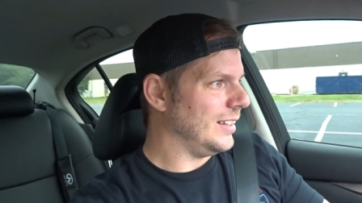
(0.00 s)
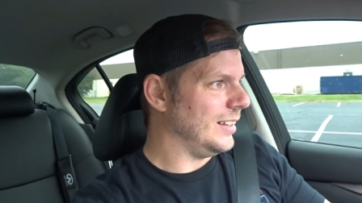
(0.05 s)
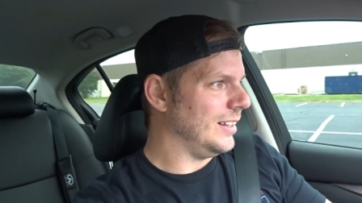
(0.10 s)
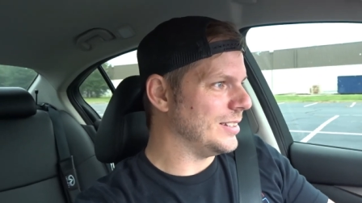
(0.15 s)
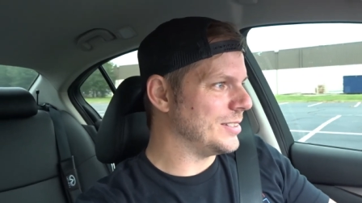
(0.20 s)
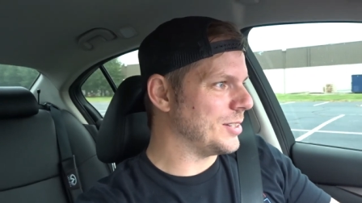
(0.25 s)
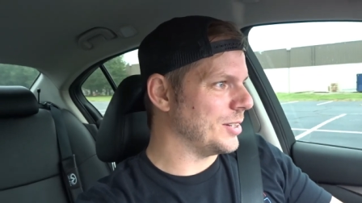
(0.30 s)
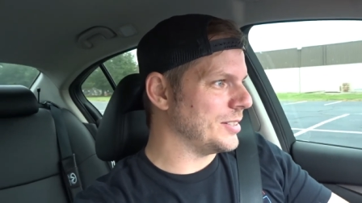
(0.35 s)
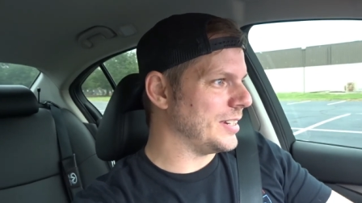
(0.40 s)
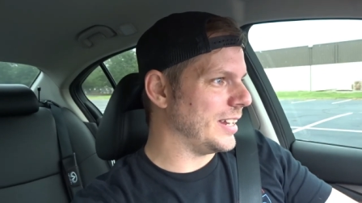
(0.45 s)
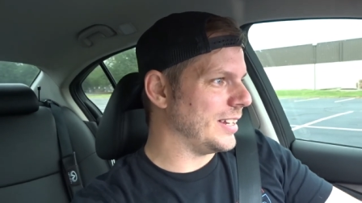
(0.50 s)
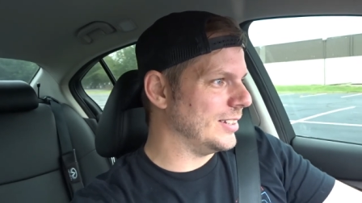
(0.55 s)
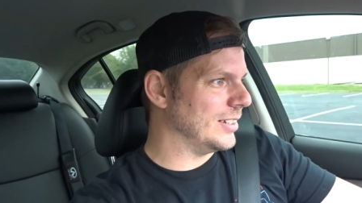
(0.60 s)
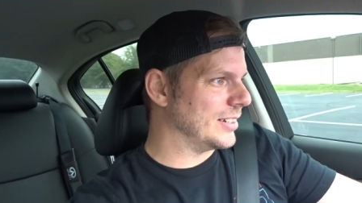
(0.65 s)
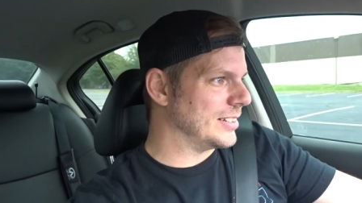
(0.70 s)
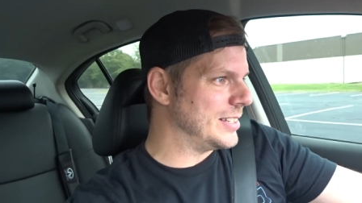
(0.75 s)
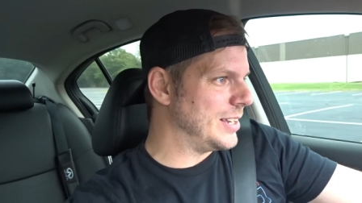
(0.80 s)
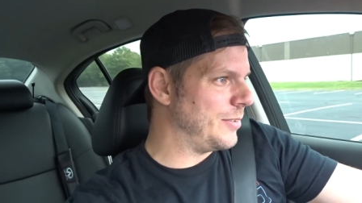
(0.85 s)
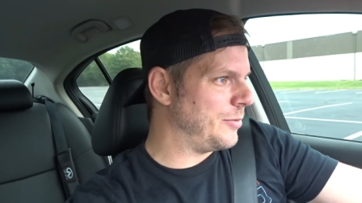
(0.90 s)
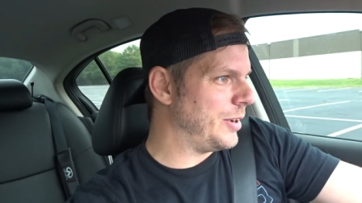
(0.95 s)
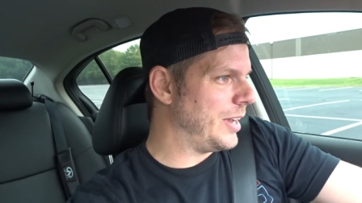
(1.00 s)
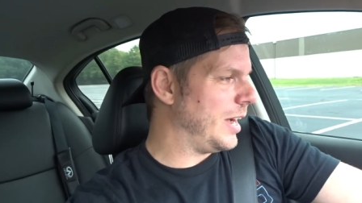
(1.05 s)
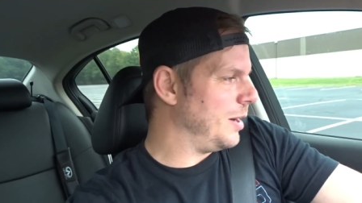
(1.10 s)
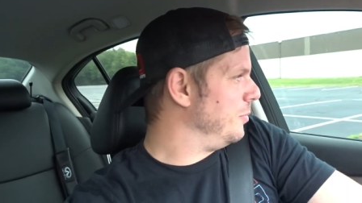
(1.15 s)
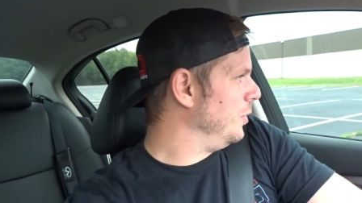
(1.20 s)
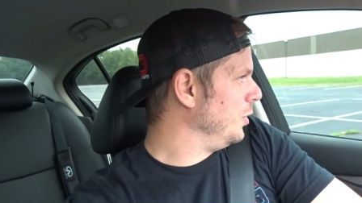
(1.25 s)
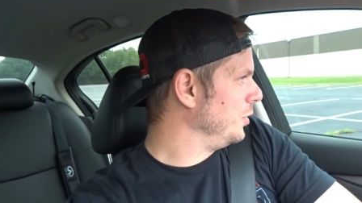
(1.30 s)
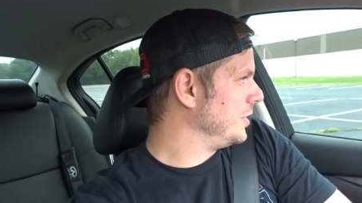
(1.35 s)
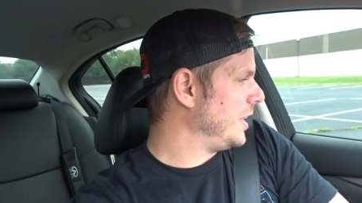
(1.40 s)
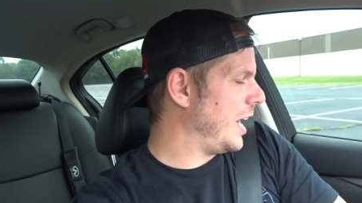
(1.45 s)
Let's go take a look, see if we
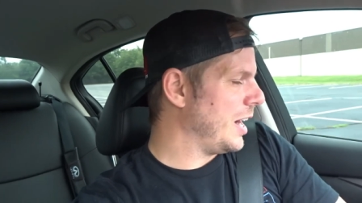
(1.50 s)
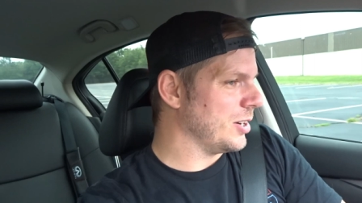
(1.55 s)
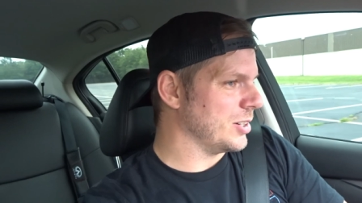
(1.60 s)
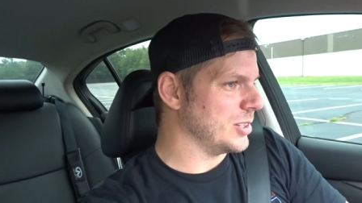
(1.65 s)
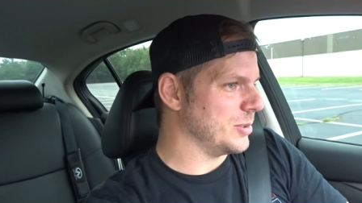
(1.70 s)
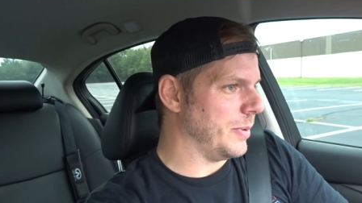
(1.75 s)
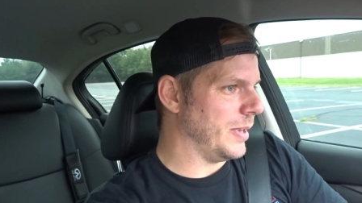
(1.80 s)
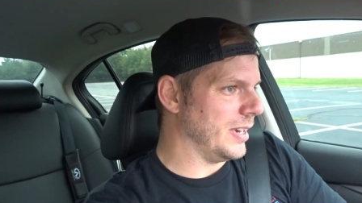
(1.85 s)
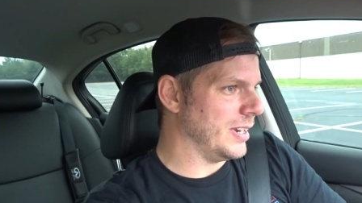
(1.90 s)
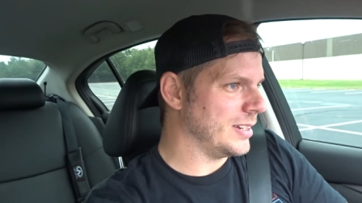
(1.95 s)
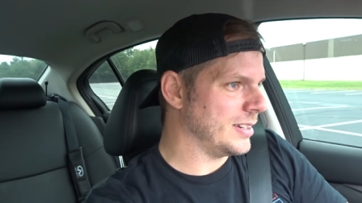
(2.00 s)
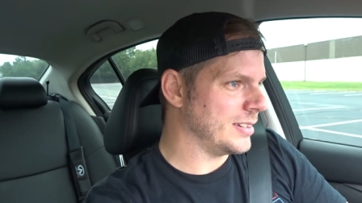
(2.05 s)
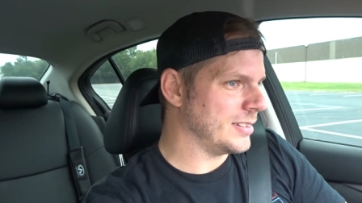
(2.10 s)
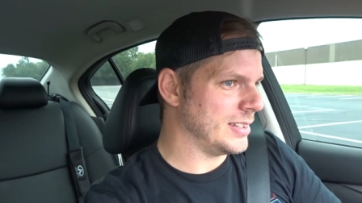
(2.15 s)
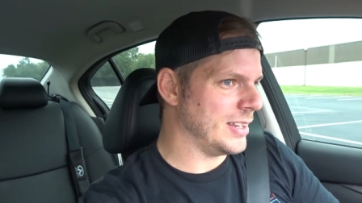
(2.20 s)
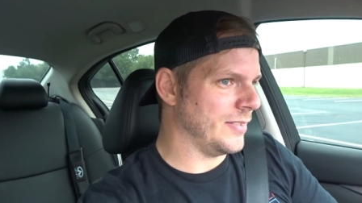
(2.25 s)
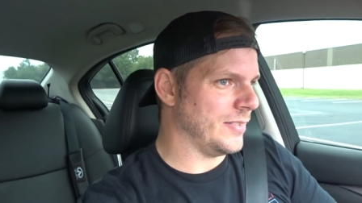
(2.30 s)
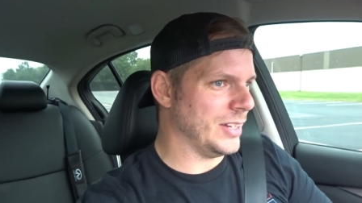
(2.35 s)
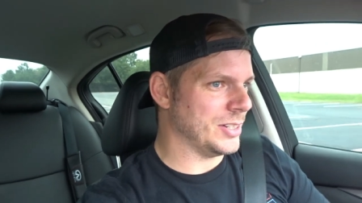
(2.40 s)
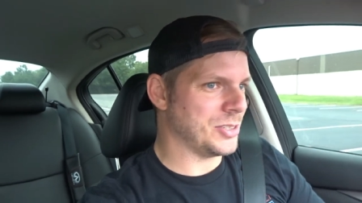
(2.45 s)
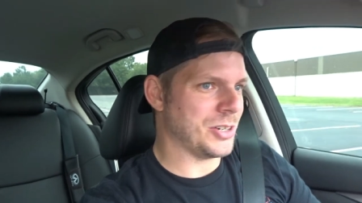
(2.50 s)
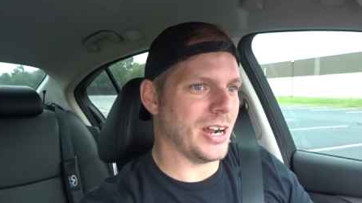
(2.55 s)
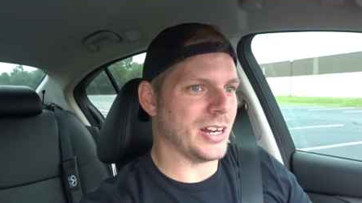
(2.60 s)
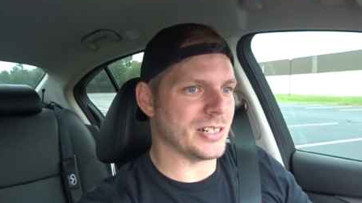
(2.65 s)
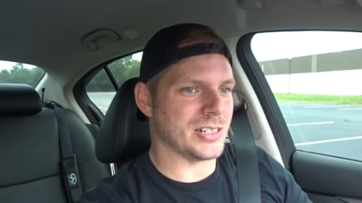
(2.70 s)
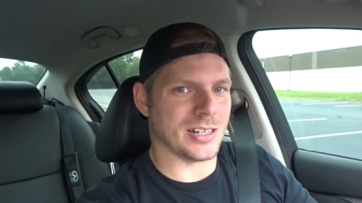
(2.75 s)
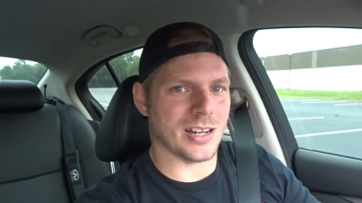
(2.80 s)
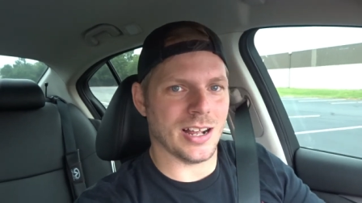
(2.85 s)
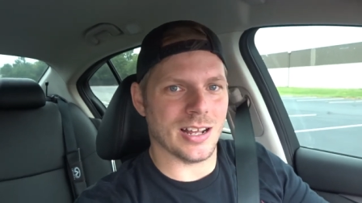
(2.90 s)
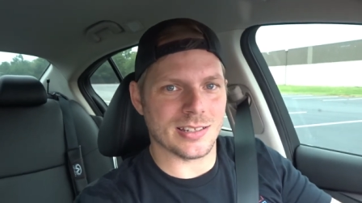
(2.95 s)
got both tires spinning, see if that
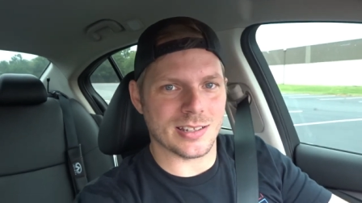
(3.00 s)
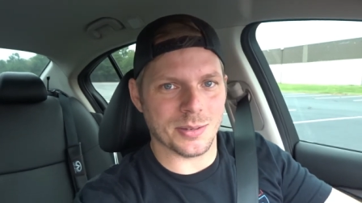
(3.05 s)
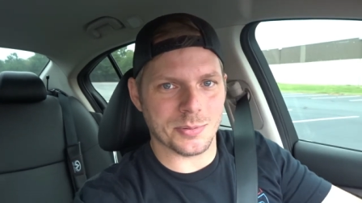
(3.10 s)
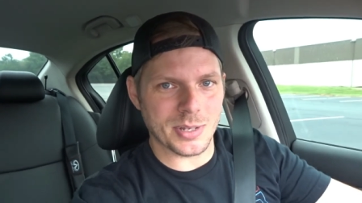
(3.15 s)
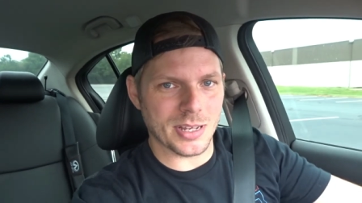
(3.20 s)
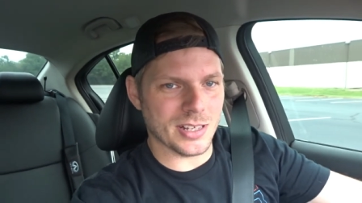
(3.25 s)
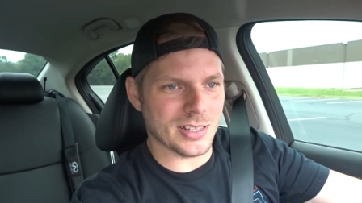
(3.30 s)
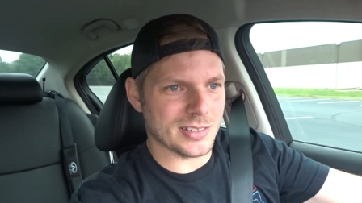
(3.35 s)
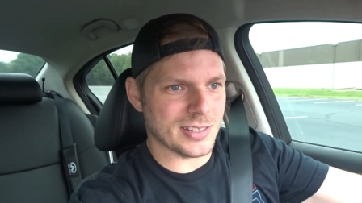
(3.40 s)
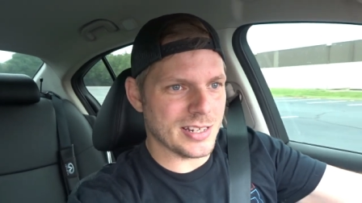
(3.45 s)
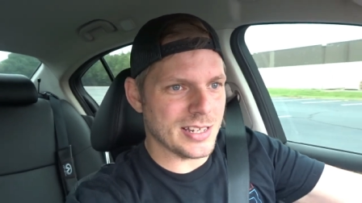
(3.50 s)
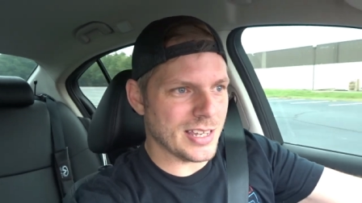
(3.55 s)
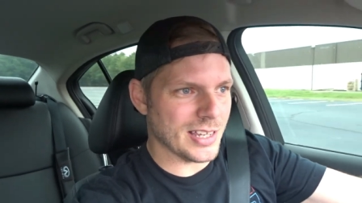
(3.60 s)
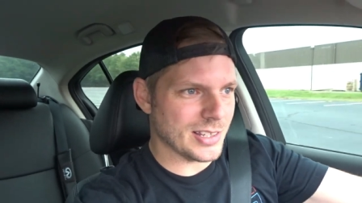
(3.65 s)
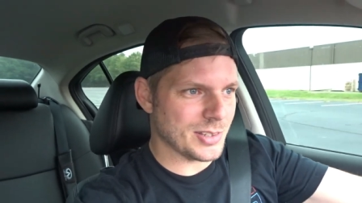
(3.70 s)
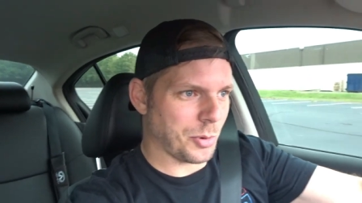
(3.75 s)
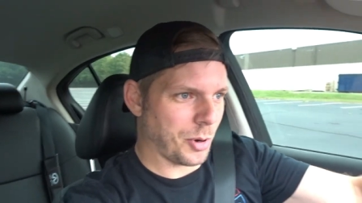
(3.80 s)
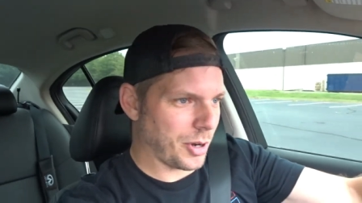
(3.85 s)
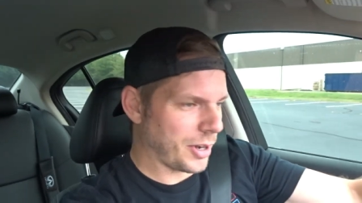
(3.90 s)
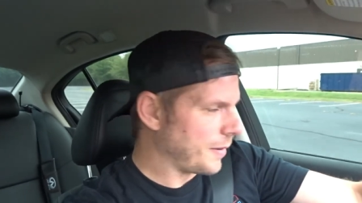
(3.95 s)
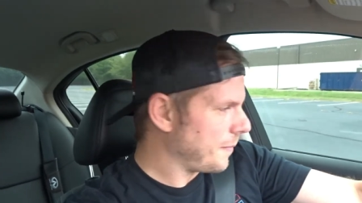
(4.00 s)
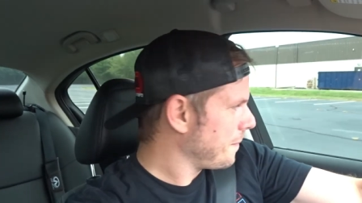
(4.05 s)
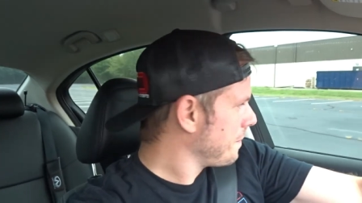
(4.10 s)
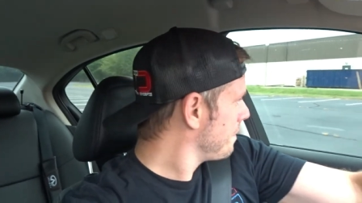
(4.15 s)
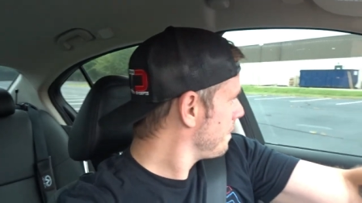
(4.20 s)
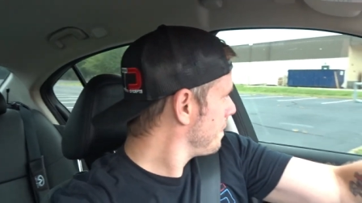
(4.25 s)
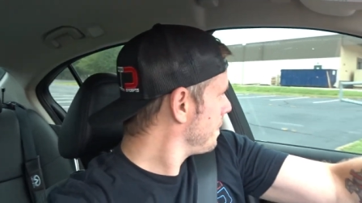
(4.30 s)
Traction Concepts L S D kit's working.